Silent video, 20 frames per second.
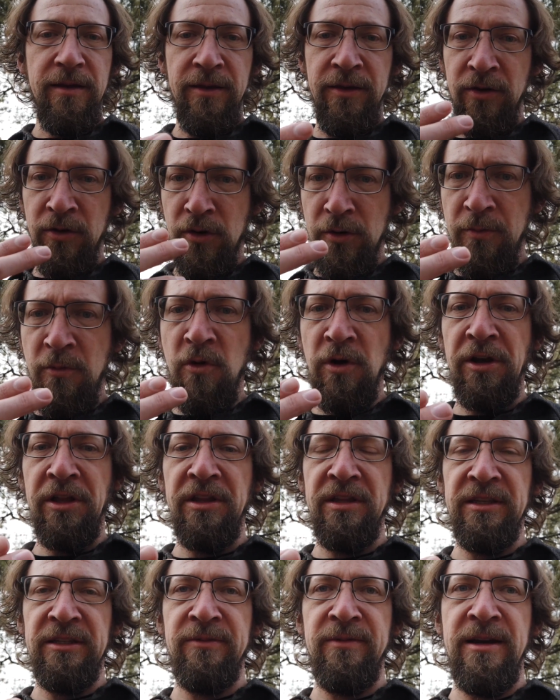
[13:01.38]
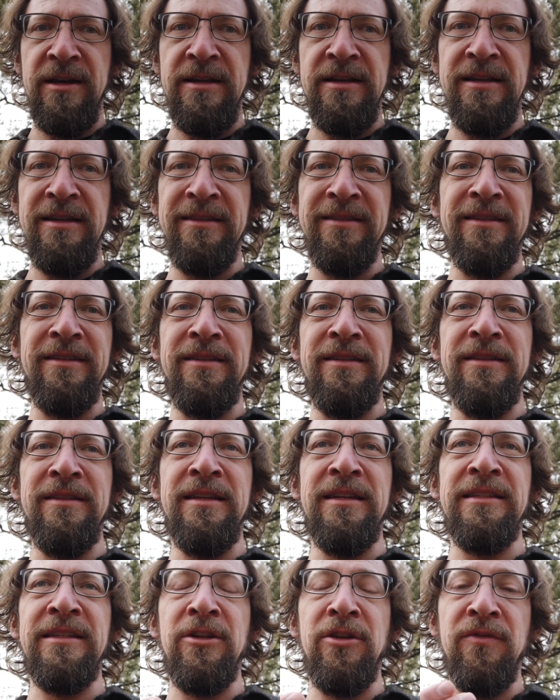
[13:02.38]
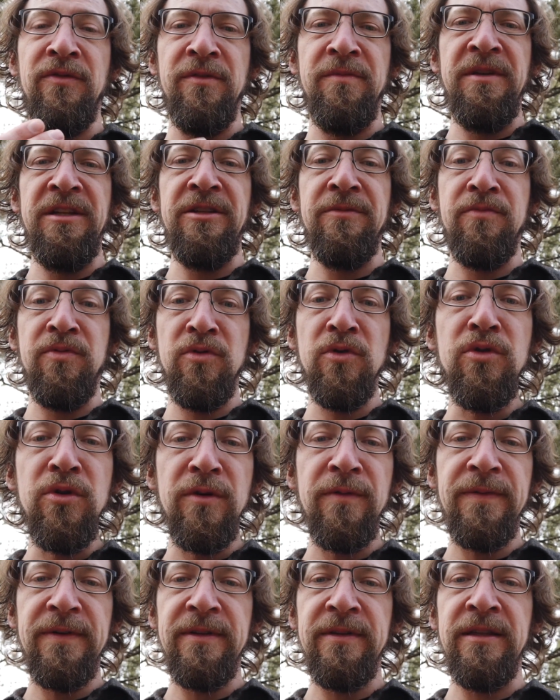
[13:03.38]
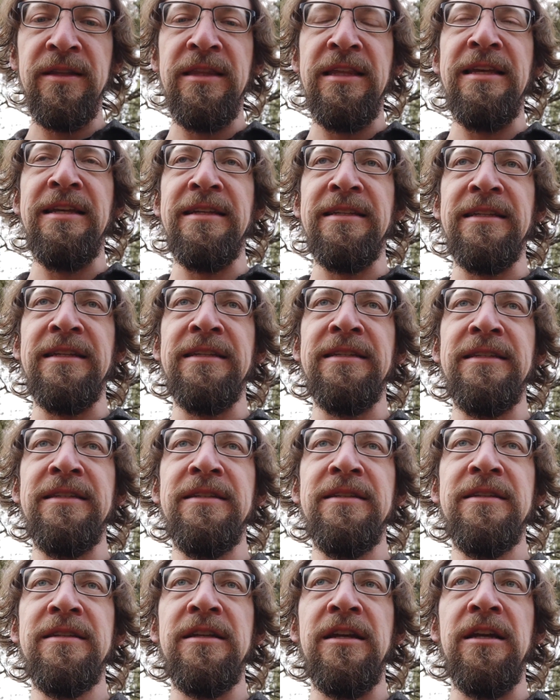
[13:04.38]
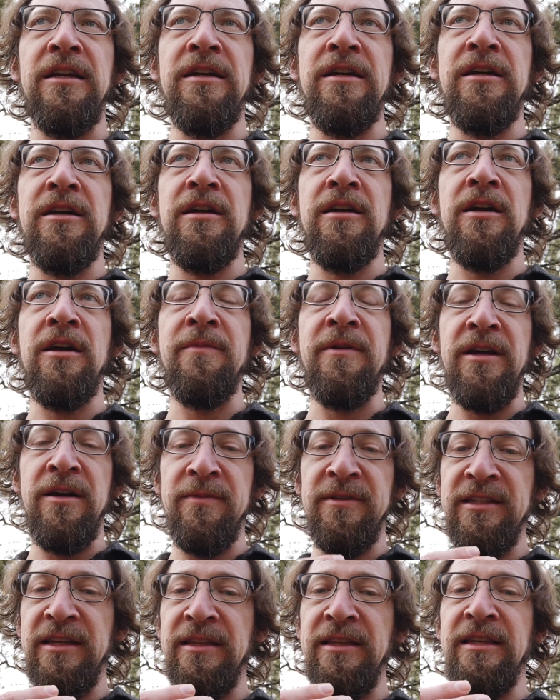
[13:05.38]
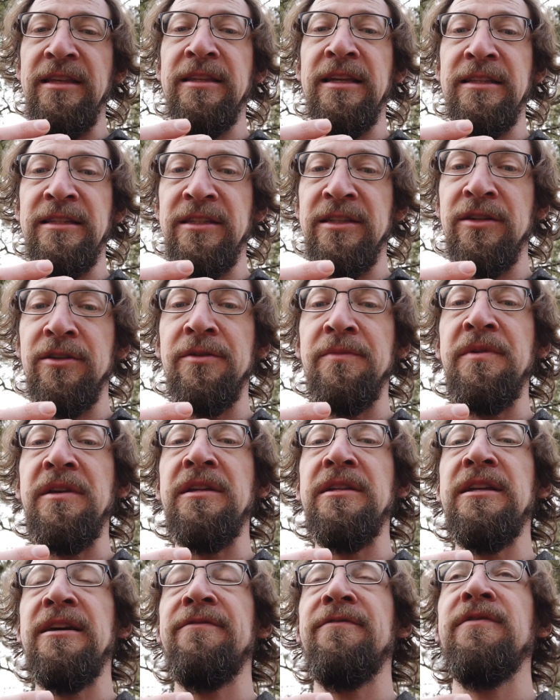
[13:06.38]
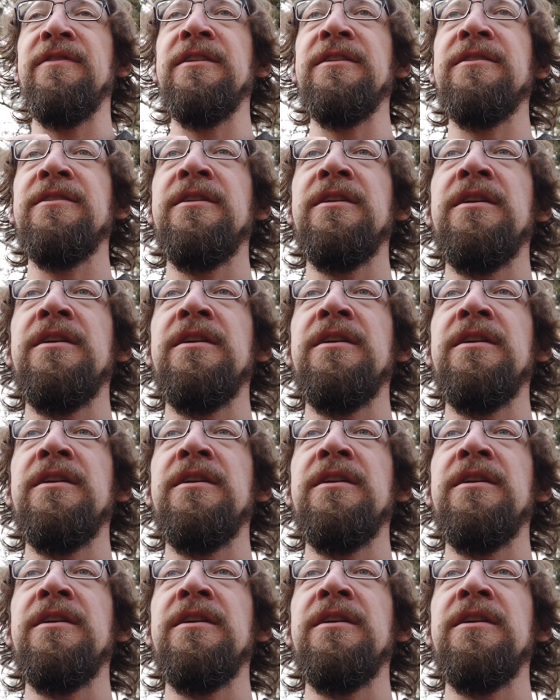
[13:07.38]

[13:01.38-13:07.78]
the whole point of this, right, isn't necessarily for me to prove that they exist. I mean, obviously, I think that's going to be a definite